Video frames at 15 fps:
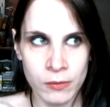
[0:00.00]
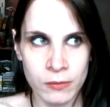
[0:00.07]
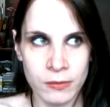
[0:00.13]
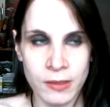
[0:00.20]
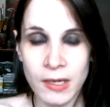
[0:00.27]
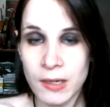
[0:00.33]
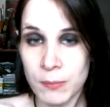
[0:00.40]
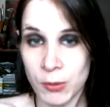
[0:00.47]

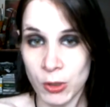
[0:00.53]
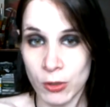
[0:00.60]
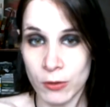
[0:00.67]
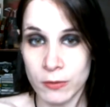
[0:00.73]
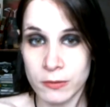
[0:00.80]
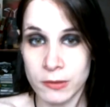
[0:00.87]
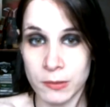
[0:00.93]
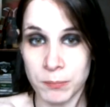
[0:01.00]

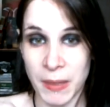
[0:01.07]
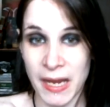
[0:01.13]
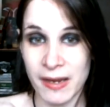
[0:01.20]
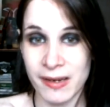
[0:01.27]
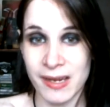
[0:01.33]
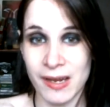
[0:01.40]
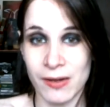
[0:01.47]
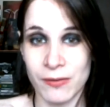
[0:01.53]
neighbor, the
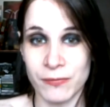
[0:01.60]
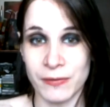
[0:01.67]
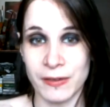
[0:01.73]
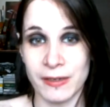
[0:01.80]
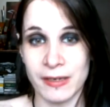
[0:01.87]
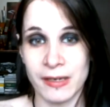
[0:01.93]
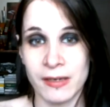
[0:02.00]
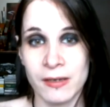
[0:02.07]
pack
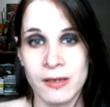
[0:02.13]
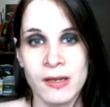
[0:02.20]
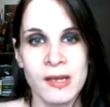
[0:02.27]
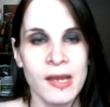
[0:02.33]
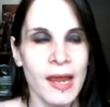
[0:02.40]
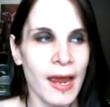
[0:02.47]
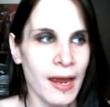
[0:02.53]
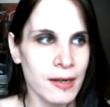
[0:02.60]
alpha,
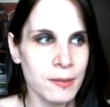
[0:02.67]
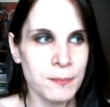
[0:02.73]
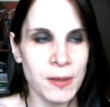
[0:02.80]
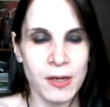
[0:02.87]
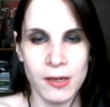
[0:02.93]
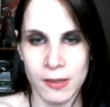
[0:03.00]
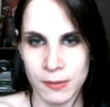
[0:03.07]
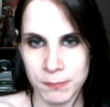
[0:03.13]
Adam
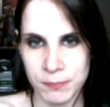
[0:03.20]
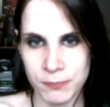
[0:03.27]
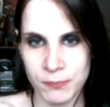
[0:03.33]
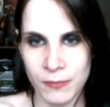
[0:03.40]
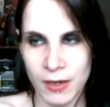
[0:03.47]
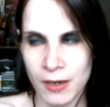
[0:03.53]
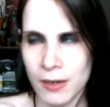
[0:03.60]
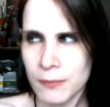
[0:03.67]

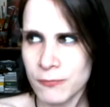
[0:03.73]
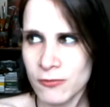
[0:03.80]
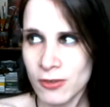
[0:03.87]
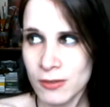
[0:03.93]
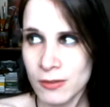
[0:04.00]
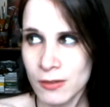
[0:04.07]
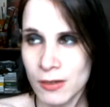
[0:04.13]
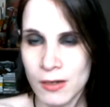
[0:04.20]

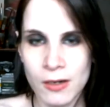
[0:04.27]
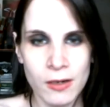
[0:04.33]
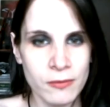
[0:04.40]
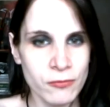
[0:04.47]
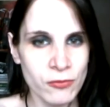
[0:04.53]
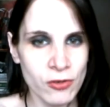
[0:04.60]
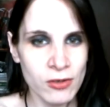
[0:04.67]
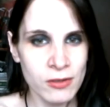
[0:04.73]
Houghton?
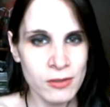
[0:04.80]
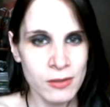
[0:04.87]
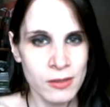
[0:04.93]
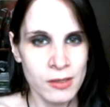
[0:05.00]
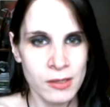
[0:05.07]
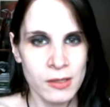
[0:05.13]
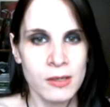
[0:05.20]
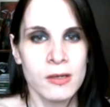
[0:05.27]

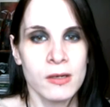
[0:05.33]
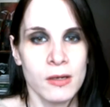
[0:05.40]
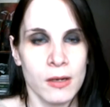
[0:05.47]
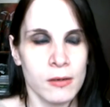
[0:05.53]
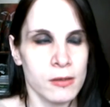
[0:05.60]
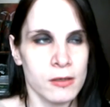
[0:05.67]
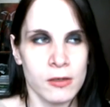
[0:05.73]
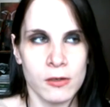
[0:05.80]

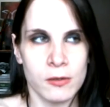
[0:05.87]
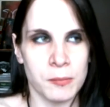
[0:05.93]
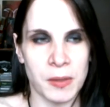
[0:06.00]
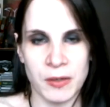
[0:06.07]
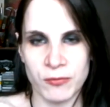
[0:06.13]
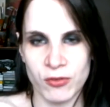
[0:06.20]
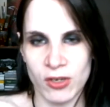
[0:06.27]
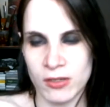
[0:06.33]
I'm gonna call him
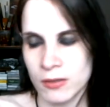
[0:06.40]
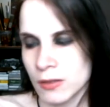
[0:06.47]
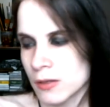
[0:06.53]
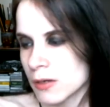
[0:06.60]
Houghton.